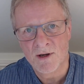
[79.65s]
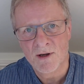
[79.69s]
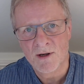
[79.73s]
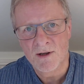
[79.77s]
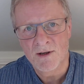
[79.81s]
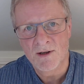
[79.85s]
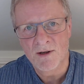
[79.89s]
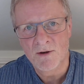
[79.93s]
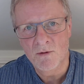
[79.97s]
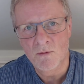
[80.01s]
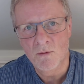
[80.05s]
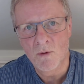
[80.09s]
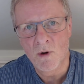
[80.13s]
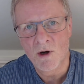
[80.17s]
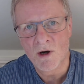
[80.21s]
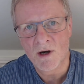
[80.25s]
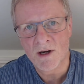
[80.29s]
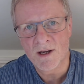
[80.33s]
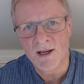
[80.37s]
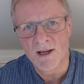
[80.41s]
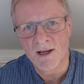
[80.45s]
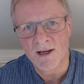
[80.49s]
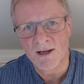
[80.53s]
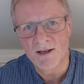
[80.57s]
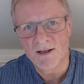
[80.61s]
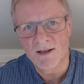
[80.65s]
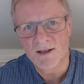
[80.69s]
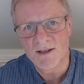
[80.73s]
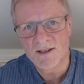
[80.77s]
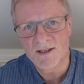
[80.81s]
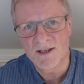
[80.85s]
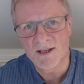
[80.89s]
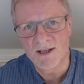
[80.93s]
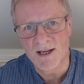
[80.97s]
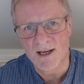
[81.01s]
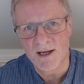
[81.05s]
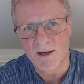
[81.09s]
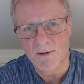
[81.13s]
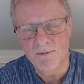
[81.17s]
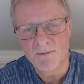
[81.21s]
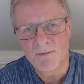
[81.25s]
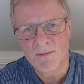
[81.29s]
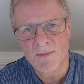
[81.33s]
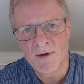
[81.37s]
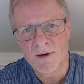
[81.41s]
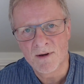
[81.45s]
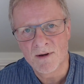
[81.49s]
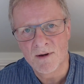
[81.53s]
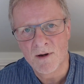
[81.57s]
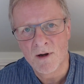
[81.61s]
you working in a team
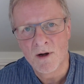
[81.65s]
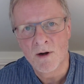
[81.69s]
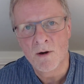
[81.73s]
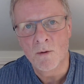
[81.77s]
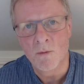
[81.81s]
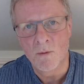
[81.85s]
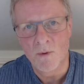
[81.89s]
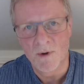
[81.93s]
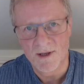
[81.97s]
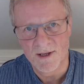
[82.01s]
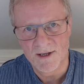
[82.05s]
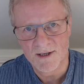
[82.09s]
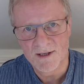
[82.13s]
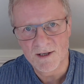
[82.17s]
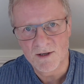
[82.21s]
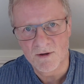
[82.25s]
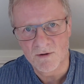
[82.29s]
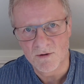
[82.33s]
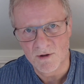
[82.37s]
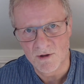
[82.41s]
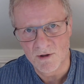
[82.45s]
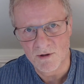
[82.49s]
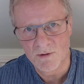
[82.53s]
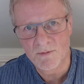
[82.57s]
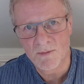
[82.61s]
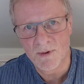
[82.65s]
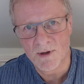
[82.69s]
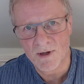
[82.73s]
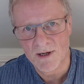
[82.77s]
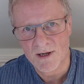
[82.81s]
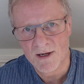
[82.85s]
within a group,